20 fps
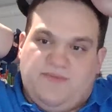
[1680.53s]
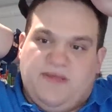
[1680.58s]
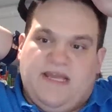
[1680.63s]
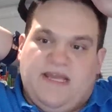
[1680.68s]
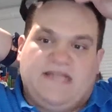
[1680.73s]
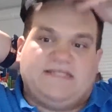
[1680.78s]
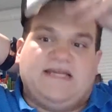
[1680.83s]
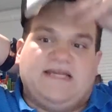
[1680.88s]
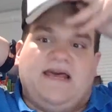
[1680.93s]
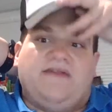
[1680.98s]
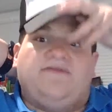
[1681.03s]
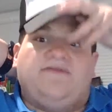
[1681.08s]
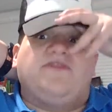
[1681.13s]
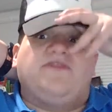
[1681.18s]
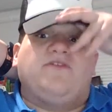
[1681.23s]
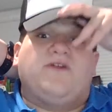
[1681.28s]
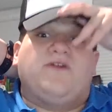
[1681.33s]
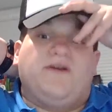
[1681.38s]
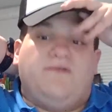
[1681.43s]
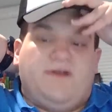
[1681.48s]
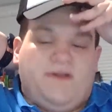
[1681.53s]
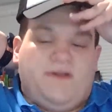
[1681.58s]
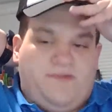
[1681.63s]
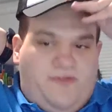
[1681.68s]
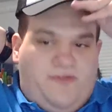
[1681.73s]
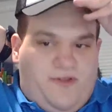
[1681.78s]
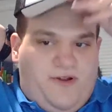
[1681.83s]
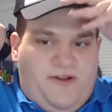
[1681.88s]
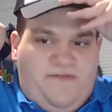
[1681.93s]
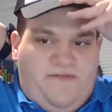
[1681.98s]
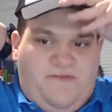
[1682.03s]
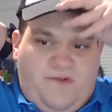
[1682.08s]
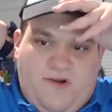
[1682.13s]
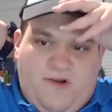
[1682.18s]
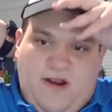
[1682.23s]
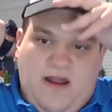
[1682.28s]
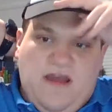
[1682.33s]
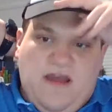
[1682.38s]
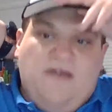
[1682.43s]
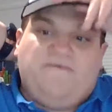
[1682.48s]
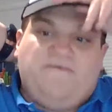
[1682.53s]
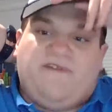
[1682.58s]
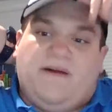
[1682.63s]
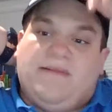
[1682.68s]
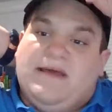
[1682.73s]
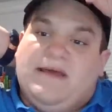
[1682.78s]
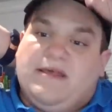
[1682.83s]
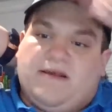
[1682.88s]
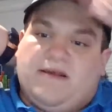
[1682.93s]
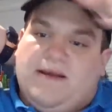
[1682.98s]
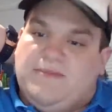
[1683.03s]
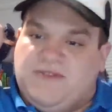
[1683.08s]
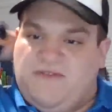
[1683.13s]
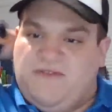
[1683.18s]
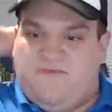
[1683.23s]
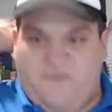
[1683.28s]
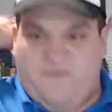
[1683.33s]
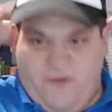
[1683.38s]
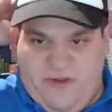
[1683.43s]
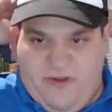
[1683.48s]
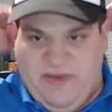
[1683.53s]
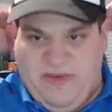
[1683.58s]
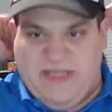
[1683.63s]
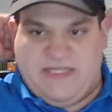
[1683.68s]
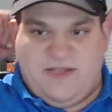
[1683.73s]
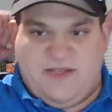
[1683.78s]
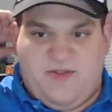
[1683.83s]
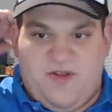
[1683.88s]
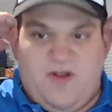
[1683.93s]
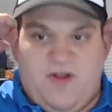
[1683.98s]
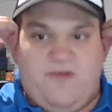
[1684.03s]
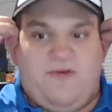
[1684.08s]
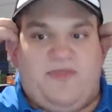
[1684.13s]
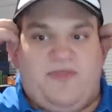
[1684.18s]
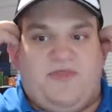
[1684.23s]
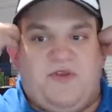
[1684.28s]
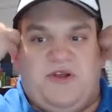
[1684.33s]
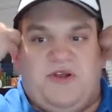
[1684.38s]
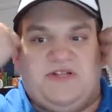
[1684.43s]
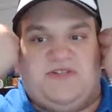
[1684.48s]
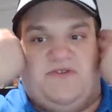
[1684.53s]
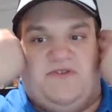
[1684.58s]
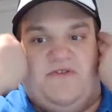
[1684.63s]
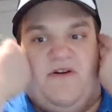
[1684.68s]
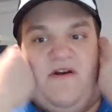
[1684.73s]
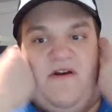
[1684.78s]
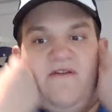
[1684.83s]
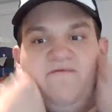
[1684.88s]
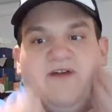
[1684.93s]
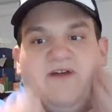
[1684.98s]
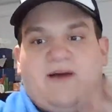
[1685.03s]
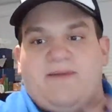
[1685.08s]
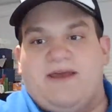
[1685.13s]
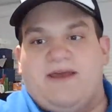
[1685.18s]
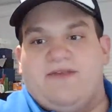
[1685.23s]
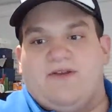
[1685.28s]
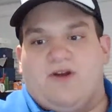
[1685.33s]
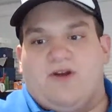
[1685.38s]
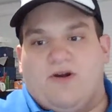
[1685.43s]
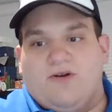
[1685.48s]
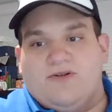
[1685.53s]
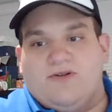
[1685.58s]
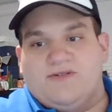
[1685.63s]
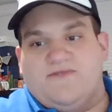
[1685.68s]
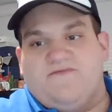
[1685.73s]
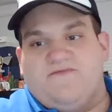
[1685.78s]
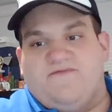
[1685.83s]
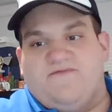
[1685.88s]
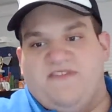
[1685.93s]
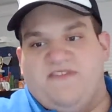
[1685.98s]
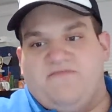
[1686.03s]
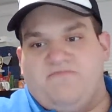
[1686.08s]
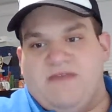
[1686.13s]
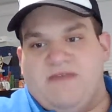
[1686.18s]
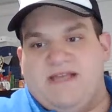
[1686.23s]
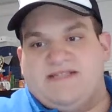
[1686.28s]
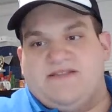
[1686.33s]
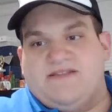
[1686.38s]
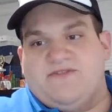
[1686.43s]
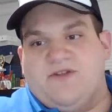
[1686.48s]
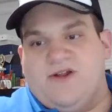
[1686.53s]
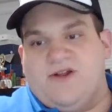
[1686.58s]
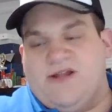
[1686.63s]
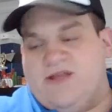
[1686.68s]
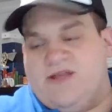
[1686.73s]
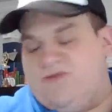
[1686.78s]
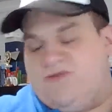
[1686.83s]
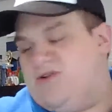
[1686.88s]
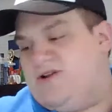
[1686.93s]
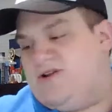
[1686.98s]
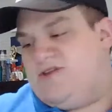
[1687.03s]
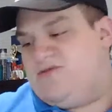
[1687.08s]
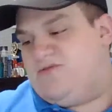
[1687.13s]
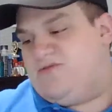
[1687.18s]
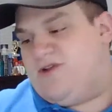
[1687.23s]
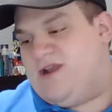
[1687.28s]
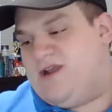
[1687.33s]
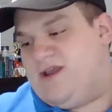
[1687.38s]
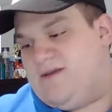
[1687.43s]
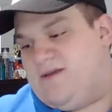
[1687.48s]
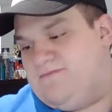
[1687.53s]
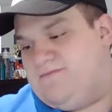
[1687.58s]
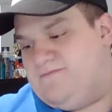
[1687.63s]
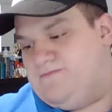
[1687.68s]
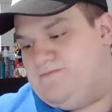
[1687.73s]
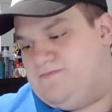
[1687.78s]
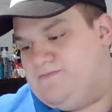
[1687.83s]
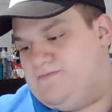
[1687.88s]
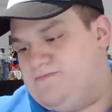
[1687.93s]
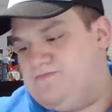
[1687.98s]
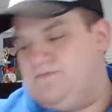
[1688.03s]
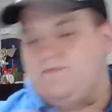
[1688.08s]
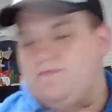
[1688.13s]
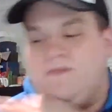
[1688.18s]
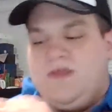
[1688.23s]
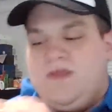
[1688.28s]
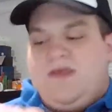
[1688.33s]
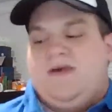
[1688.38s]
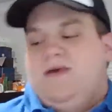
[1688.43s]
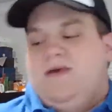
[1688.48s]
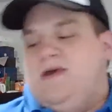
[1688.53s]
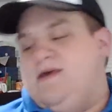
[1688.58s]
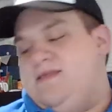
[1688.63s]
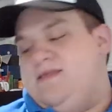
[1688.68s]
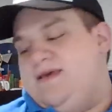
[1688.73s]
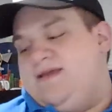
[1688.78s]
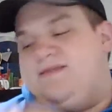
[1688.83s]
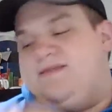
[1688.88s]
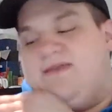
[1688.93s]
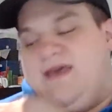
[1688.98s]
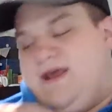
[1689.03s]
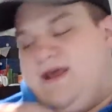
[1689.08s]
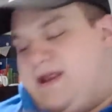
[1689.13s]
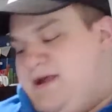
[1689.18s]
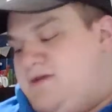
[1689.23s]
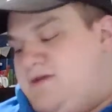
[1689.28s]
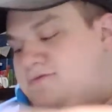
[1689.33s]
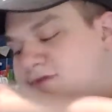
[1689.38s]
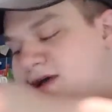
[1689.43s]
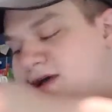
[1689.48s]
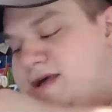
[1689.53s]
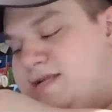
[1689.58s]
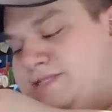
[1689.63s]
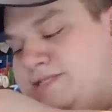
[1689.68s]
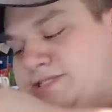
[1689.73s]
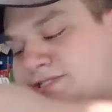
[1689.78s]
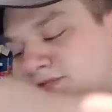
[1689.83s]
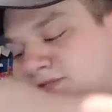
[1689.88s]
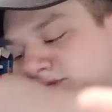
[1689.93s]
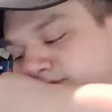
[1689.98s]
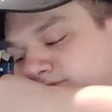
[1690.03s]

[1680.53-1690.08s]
place at 31-34, followed by the Cubs in fourth place at 31-32, followed by the Cardinals in fifth place at 30-33. And then the NL West,